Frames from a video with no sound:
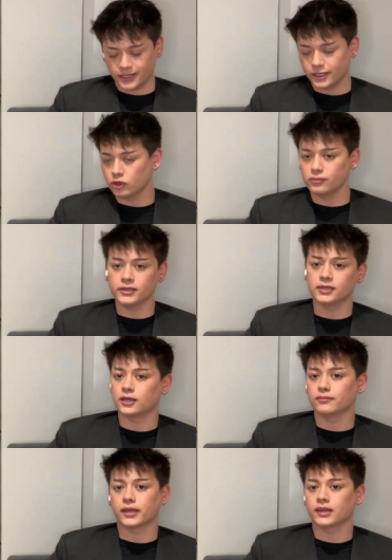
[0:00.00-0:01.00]
it would be
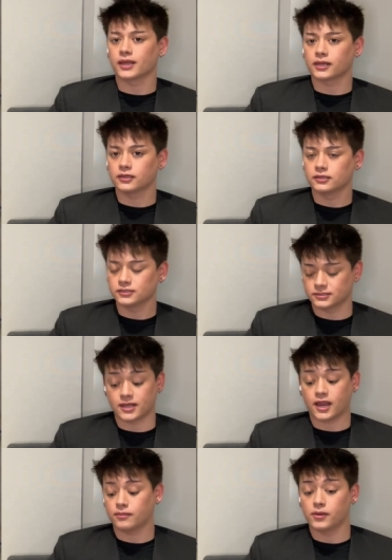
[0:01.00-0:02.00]
done by like
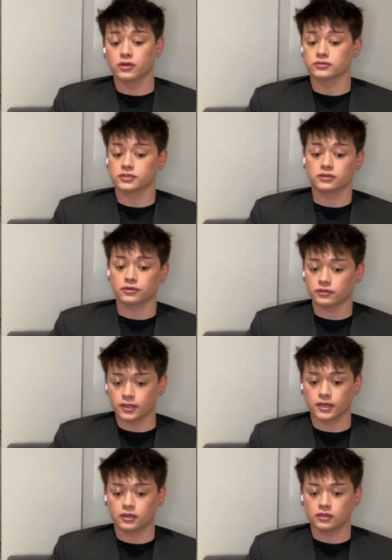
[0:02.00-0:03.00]
Zach Posen or
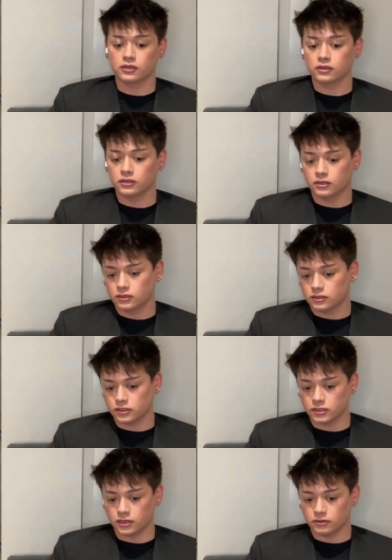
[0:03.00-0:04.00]
like,
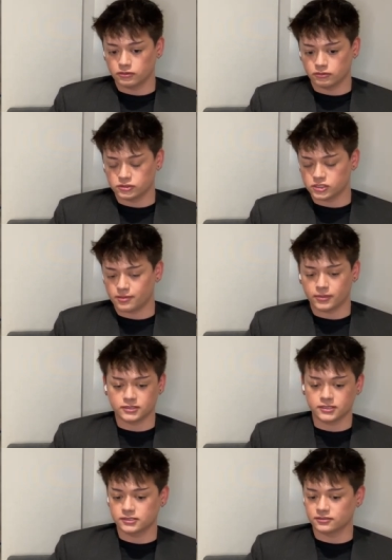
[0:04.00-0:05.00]
you know,
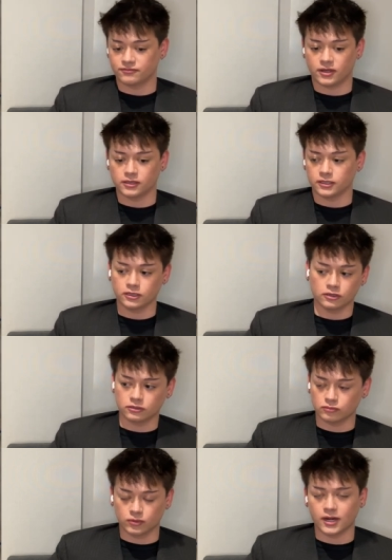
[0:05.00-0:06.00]
Jean-Baptiste Valli or
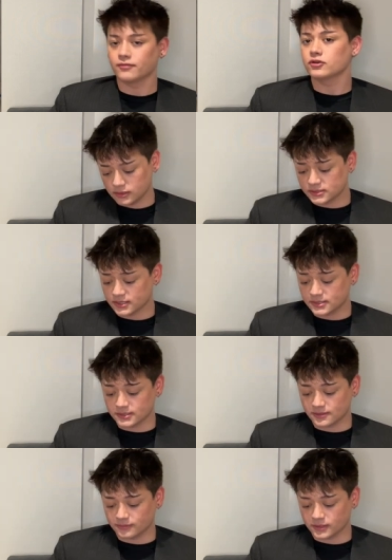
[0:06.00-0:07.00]
whatever. Look
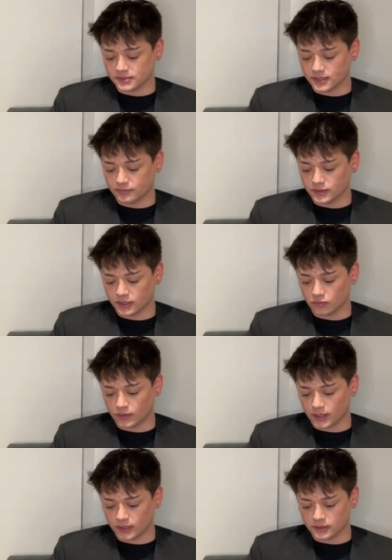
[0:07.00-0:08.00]
sixty-seven, the same thing in
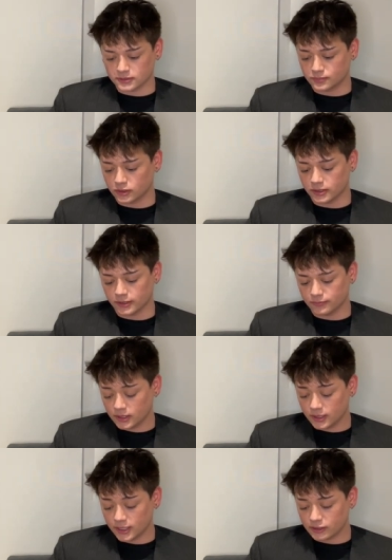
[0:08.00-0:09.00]
white, it's pretty.
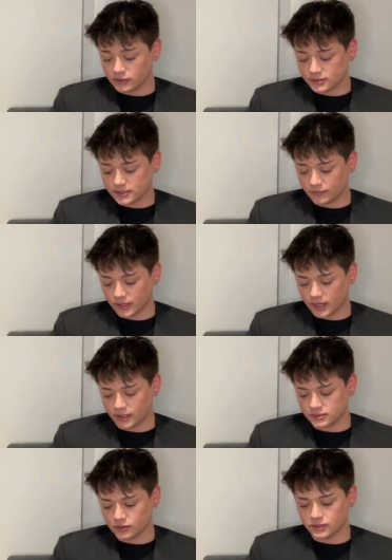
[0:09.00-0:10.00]
And now look
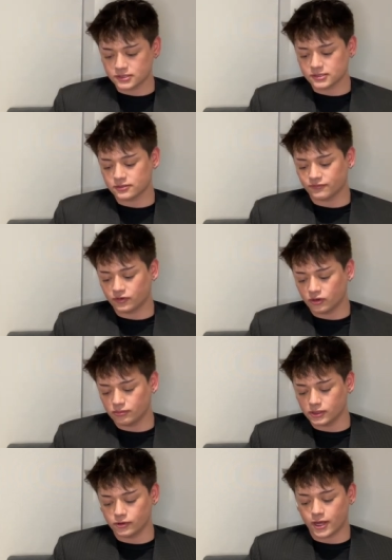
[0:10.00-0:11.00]
seventy-eight. So this is the full
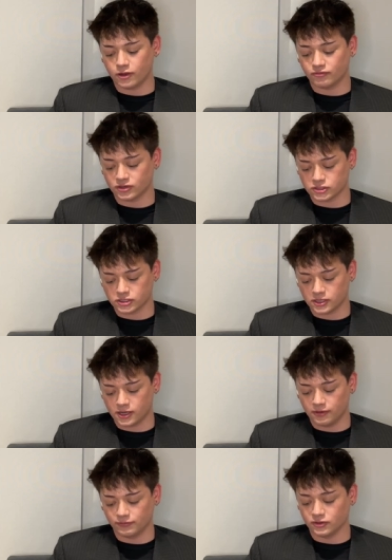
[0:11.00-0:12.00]
blown out version
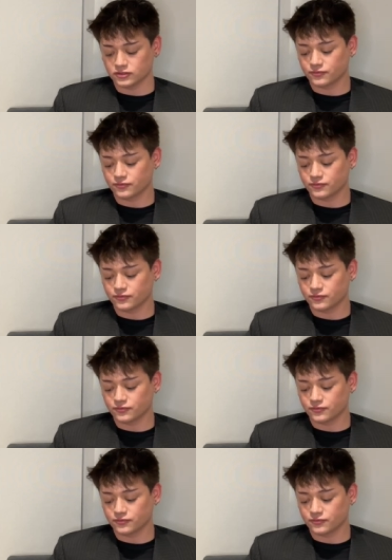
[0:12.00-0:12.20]
of those